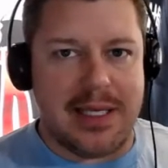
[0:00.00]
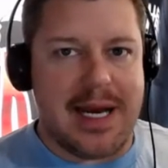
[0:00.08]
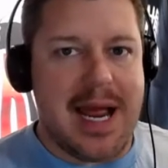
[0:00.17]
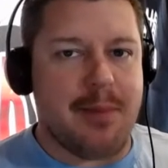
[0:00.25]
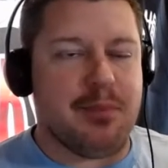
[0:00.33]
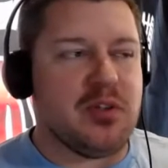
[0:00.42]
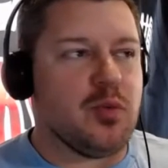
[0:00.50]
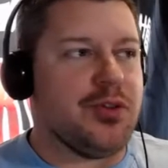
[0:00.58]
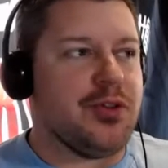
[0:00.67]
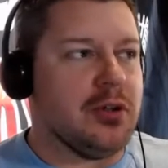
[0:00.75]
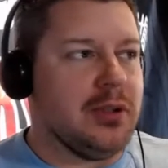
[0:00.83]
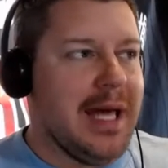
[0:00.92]
It happens
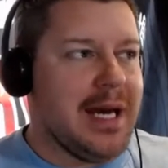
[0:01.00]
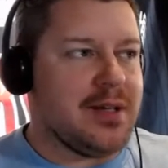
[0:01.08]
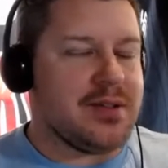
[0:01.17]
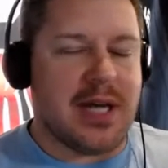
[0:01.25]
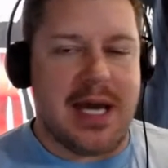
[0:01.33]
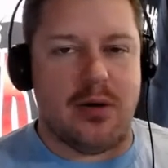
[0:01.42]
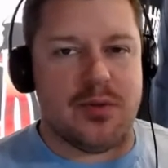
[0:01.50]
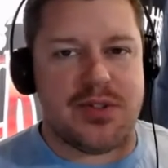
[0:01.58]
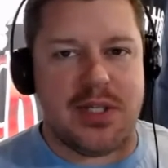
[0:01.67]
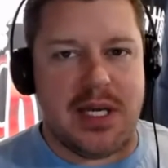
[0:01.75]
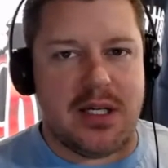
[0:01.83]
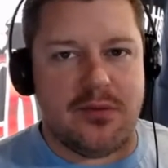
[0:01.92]
with your lettuce. I don't
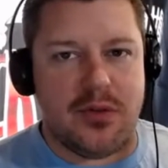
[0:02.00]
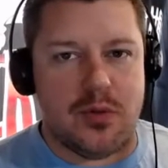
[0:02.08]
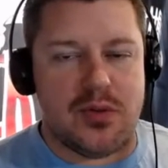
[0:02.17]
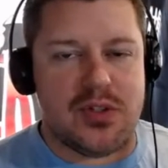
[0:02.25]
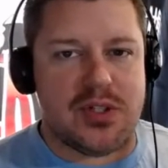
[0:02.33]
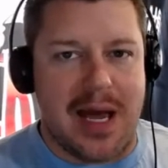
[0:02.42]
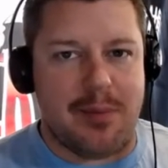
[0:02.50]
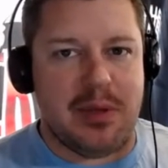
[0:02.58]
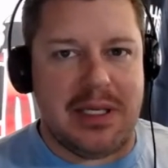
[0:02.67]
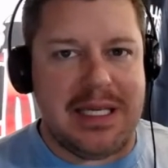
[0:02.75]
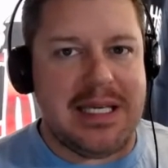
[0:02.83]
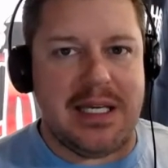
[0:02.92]
see any of you
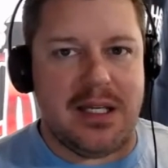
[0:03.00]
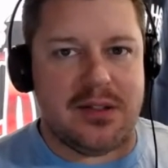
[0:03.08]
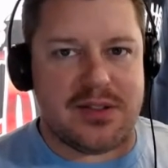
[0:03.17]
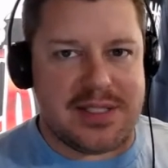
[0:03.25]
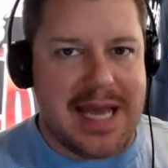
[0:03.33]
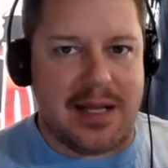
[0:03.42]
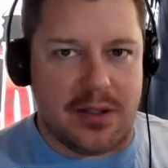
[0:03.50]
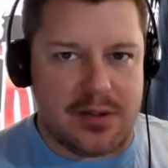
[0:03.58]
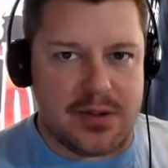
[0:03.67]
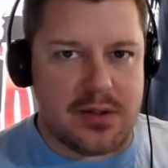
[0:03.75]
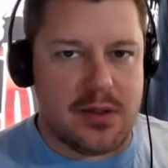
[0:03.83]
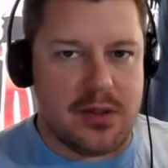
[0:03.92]
stopping eating
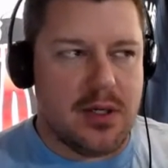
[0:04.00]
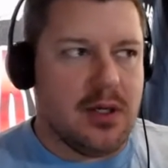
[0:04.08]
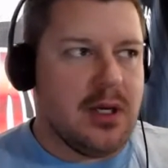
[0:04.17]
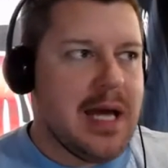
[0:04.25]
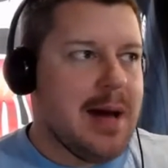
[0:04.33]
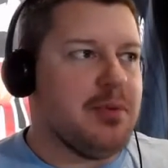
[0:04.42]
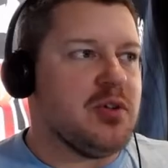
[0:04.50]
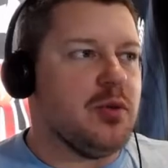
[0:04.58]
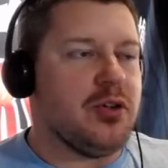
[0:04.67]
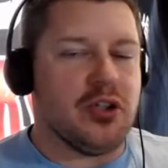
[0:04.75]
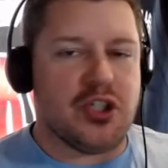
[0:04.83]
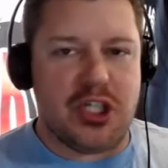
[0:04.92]
salads. Happens
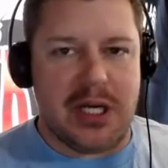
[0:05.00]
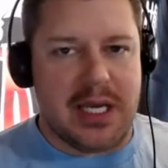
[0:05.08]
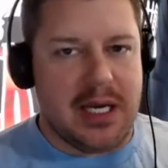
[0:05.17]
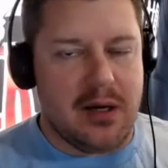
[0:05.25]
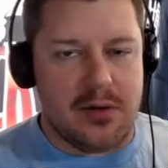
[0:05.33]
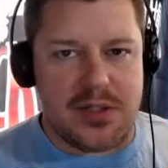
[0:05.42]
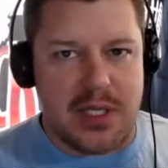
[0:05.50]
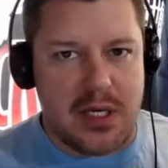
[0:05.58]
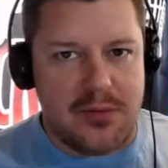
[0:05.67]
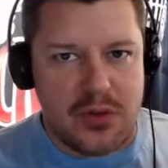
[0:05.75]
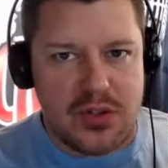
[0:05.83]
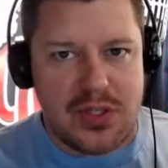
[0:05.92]
with your chicken. I don't see any
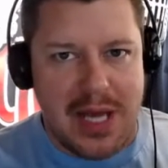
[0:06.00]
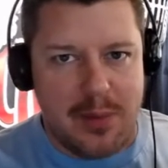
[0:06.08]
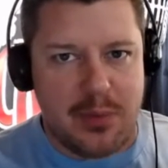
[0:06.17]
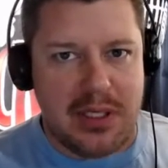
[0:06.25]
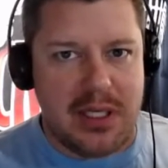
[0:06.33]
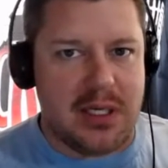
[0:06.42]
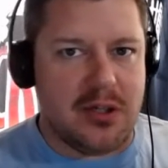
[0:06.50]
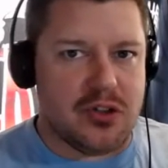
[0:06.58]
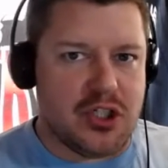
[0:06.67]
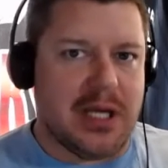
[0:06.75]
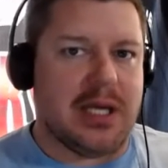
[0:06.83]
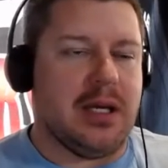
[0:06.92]
of you stopping eating your
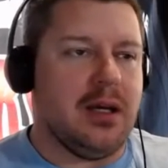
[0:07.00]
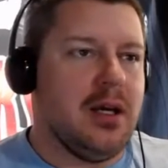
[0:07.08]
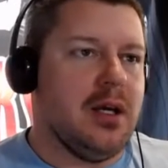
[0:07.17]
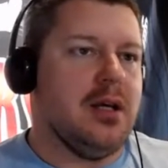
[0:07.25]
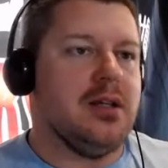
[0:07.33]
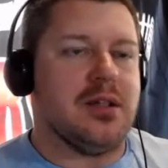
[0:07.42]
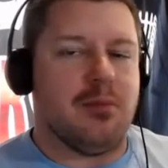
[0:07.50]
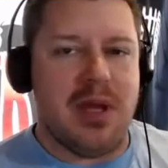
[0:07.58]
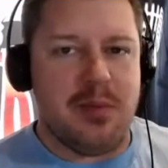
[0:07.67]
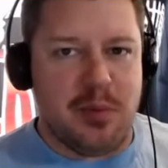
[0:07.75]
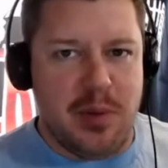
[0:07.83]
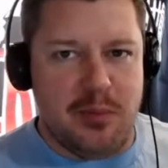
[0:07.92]
chicken. That
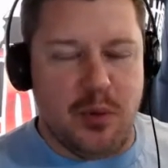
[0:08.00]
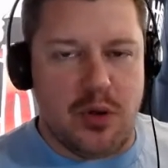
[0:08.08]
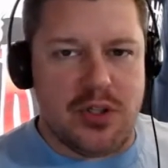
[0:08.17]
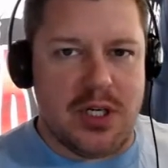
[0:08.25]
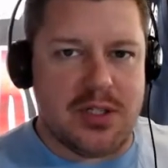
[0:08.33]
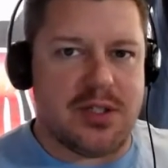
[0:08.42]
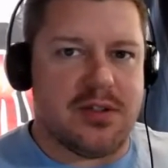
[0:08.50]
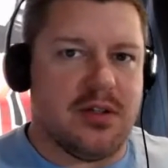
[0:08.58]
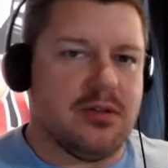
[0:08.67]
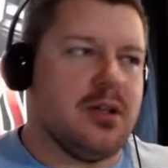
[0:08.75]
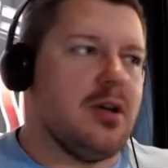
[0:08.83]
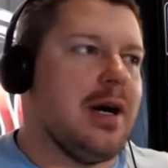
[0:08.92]
maybe Pete Buttigieg, because he
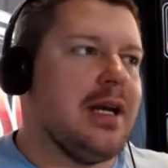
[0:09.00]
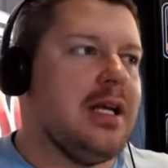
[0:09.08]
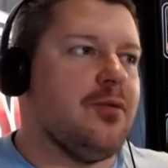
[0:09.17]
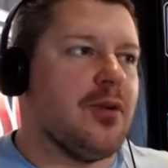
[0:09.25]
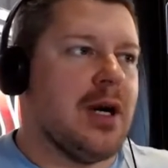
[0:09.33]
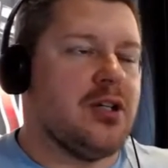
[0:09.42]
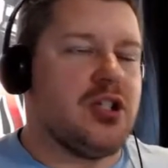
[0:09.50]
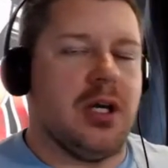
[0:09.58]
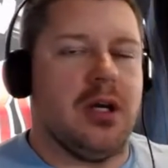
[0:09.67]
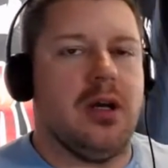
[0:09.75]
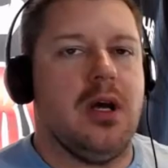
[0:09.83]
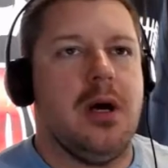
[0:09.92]
doesn't know how to eat fried
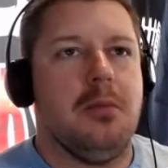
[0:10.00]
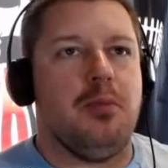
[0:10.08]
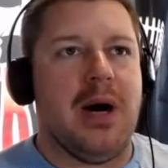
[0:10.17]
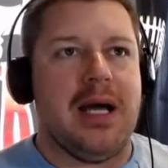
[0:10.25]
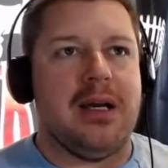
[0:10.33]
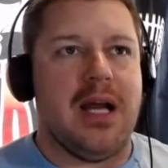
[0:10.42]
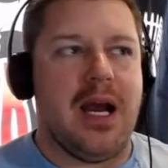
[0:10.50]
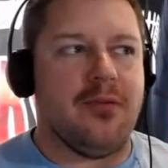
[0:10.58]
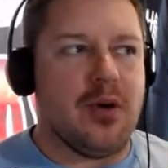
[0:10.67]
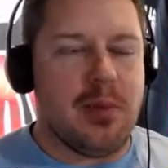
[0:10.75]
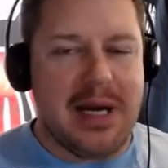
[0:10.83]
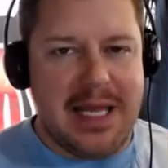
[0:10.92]
chicken. But
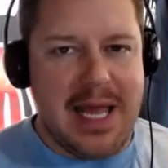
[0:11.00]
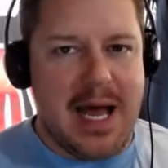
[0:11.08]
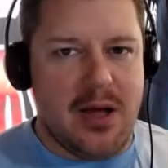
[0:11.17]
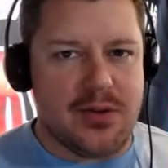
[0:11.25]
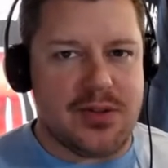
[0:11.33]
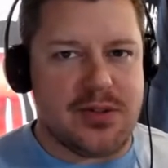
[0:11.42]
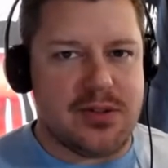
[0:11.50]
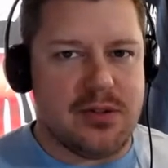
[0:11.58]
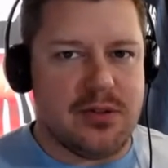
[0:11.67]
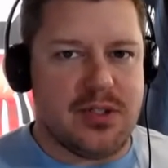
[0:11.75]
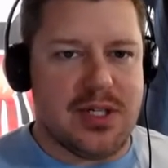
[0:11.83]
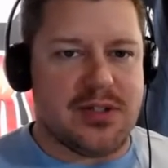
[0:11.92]
everybody else
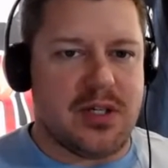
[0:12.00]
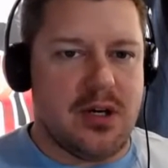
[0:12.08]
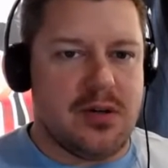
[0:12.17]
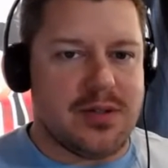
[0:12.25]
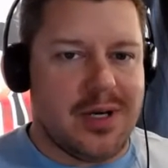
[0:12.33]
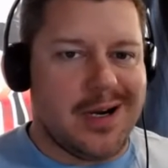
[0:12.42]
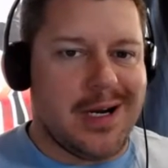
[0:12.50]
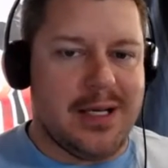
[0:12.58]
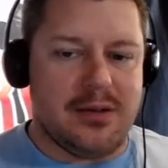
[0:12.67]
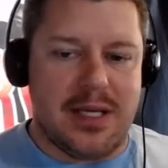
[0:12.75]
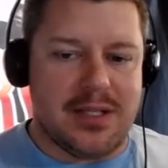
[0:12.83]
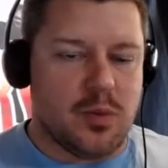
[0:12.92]
just goes, all
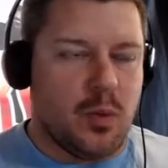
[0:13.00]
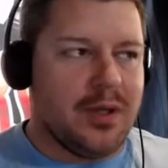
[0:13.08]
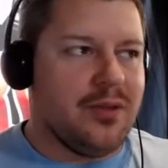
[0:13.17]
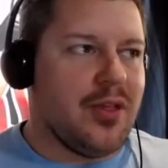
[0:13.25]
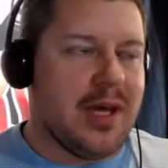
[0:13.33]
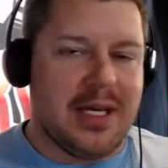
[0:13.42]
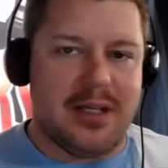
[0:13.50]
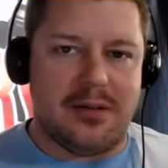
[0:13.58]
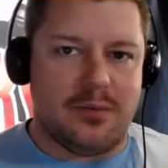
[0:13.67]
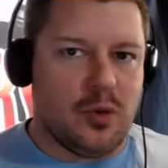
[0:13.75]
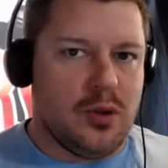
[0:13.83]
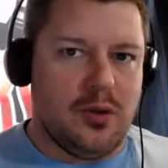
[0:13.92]
right, that's one thing.
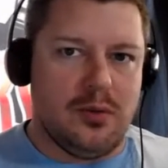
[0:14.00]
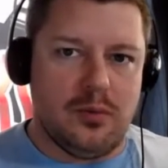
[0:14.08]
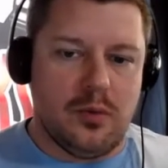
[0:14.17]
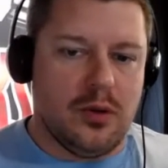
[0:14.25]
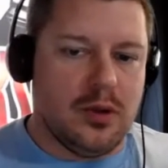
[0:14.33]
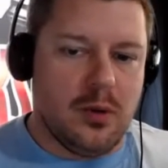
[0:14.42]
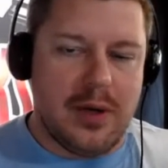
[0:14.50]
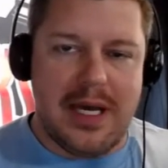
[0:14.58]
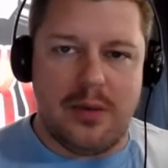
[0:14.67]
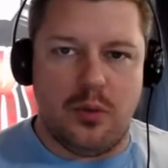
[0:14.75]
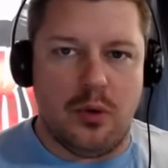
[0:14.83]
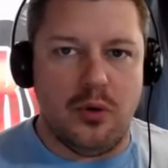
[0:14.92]
We'll we'll go
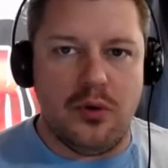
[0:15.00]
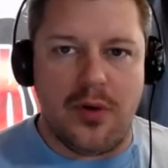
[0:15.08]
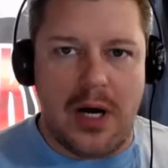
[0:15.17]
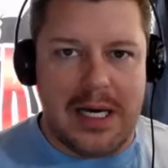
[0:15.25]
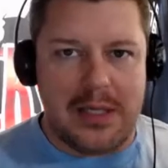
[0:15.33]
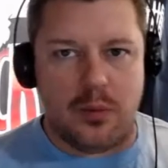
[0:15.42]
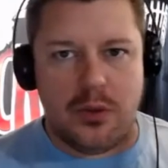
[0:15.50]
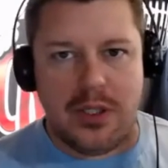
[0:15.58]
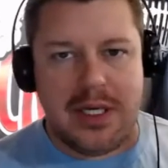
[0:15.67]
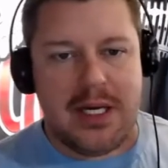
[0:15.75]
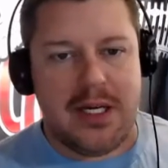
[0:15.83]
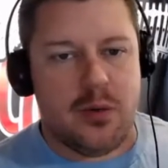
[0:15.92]
ahead and we'll move on. We'll
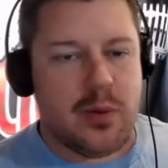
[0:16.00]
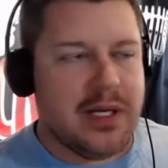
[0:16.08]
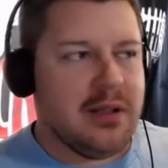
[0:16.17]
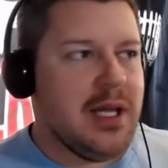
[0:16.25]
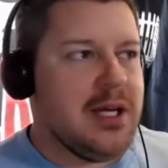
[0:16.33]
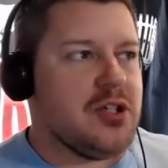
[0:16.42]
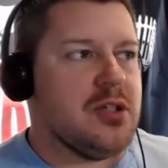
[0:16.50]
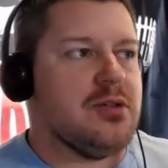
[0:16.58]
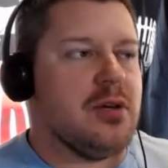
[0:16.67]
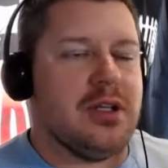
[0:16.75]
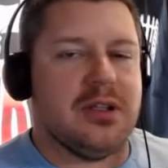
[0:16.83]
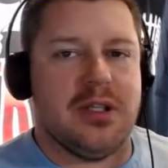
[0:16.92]
look at any regulations
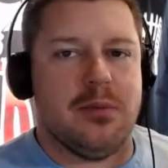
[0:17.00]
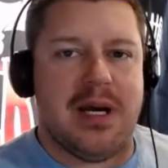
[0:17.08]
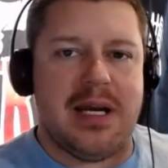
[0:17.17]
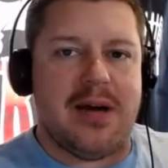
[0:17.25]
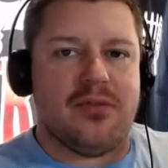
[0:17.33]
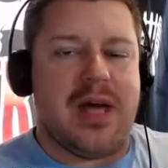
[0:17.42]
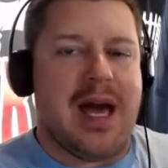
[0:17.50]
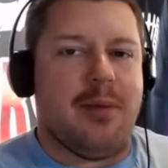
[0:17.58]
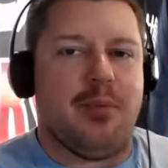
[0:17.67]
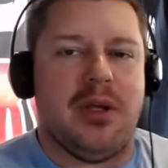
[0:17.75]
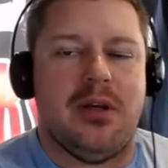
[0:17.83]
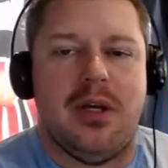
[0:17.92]
or anything that might have to
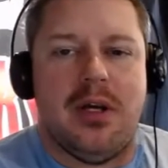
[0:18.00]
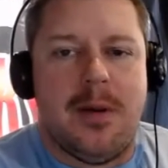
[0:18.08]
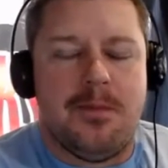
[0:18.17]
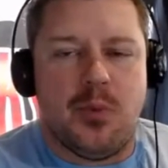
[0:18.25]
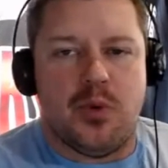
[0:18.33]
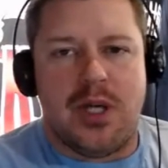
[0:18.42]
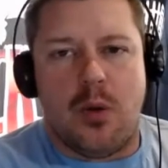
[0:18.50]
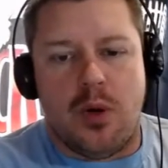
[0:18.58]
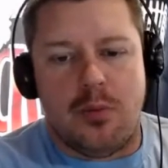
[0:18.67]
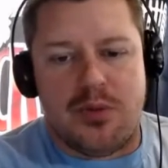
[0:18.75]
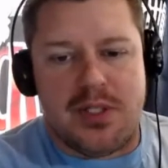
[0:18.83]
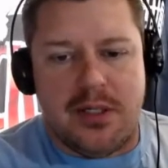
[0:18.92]
happen with that
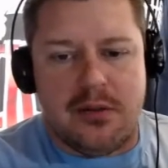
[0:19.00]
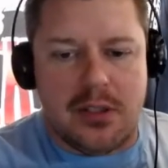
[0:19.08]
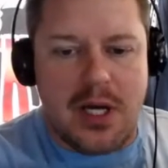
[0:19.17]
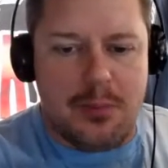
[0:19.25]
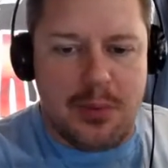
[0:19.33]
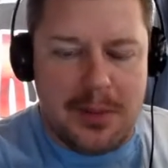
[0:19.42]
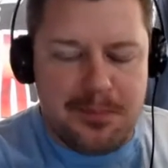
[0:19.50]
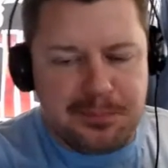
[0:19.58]
one particular company.